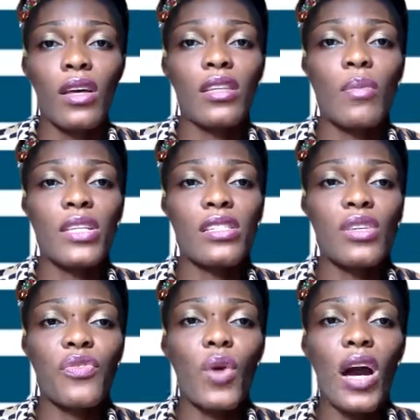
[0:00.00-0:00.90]
The Minister
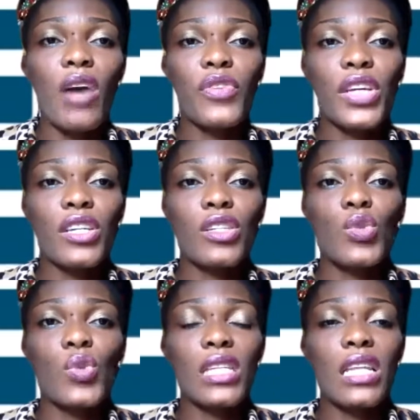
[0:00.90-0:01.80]
for Africa
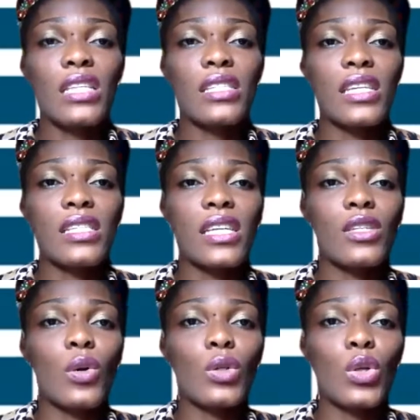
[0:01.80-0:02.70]
tweeted on 16th
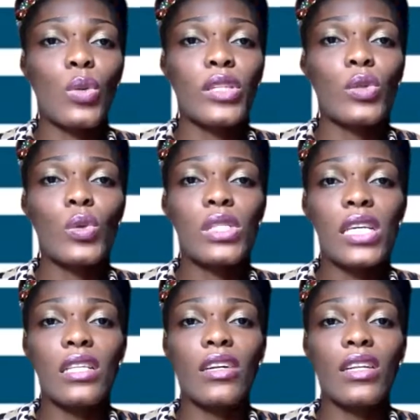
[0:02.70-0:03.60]
October
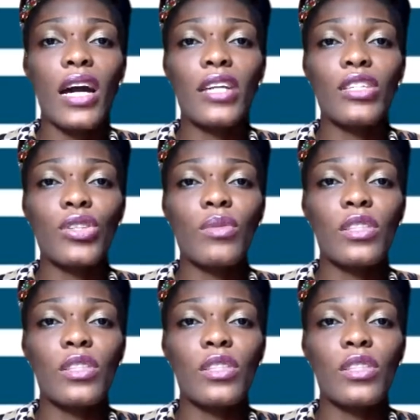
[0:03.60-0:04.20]
noting the Nigerian